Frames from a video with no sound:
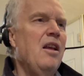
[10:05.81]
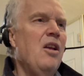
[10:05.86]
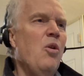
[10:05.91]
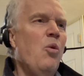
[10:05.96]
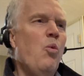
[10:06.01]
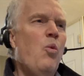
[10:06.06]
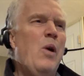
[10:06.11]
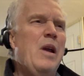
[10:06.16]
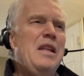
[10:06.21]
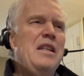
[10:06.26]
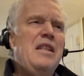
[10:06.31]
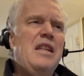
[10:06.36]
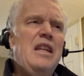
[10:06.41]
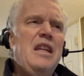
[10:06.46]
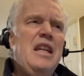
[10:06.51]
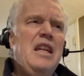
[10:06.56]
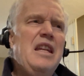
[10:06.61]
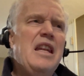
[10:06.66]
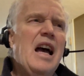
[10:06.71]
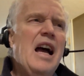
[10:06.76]
When did
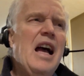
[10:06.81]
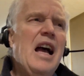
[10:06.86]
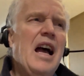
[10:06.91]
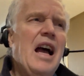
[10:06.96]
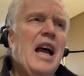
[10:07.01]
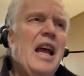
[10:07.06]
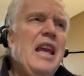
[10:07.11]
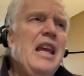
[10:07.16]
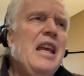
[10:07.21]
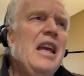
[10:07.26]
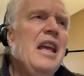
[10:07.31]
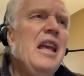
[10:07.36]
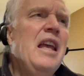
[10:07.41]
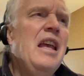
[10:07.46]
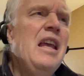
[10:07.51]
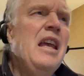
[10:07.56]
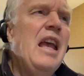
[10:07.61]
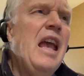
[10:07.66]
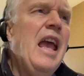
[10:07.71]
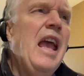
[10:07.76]
he die,
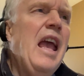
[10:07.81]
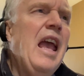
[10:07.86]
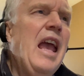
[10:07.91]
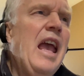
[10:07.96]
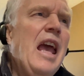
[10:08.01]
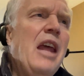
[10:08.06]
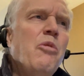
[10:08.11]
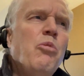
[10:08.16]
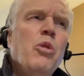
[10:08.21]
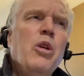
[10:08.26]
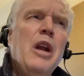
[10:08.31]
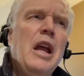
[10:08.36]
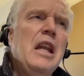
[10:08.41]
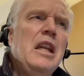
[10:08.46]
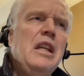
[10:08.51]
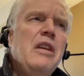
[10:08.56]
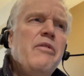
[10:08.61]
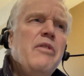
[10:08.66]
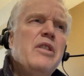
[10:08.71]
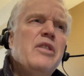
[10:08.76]
and were
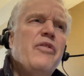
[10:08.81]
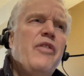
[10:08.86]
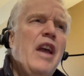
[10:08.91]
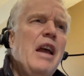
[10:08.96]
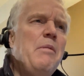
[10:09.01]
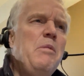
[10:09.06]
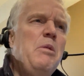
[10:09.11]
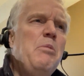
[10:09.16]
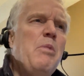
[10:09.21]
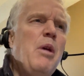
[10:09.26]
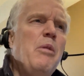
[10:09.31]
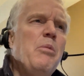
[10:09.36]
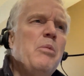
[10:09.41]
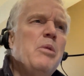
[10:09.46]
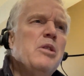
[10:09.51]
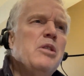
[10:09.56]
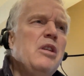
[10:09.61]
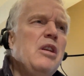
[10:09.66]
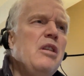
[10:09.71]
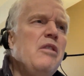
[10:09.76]
any of his family
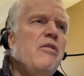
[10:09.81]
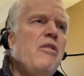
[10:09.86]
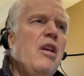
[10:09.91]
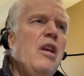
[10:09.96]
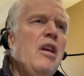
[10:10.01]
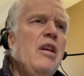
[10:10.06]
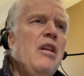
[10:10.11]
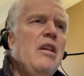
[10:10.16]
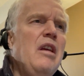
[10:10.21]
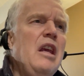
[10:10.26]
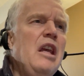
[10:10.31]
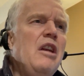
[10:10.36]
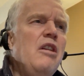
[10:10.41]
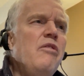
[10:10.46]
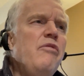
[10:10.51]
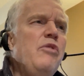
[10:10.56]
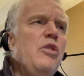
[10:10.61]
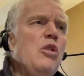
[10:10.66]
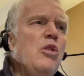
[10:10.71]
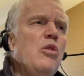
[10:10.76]
members
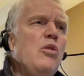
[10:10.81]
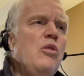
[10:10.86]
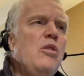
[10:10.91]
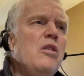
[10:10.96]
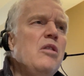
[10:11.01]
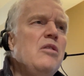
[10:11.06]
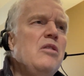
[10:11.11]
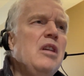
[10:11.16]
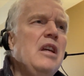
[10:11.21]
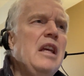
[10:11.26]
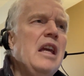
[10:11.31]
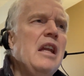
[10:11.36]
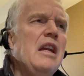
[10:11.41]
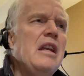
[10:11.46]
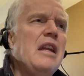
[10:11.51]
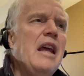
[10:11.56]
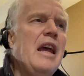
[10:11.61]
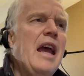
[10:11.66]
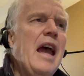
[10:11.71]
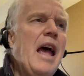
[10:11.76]
interviewed to
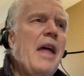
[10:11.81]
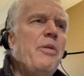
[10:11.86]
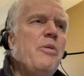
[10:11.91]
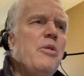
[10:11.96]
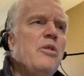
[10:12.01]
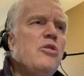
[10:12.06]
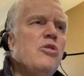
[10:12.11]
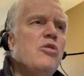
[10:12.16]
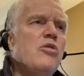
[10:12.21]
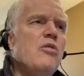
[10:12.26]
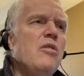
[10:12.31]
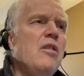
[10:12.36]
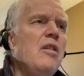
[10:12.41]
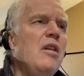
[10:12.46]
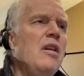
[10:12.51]
get at the